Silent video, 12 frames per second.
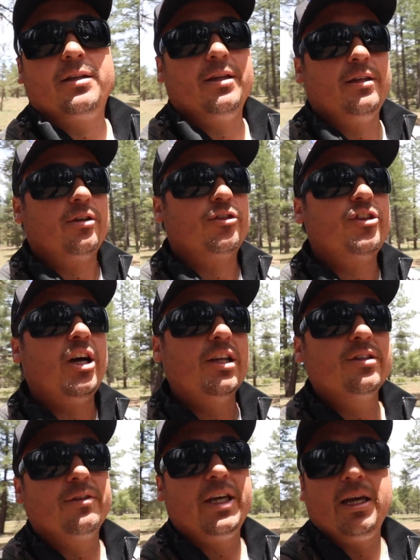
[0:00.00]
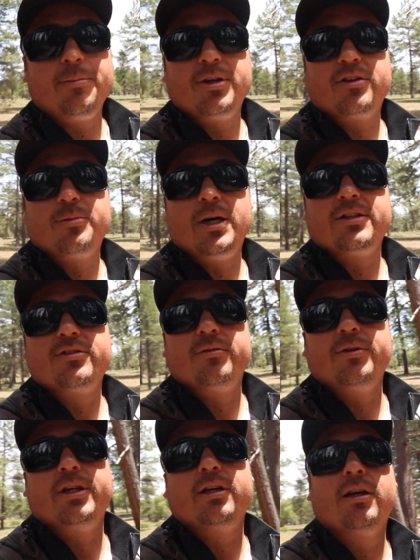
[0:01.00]
And there's tons of camping spots
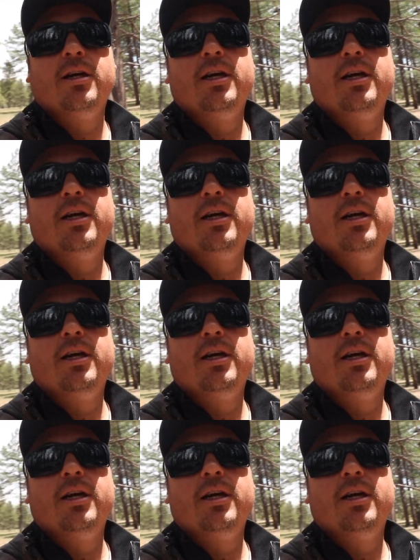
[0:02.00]
over there.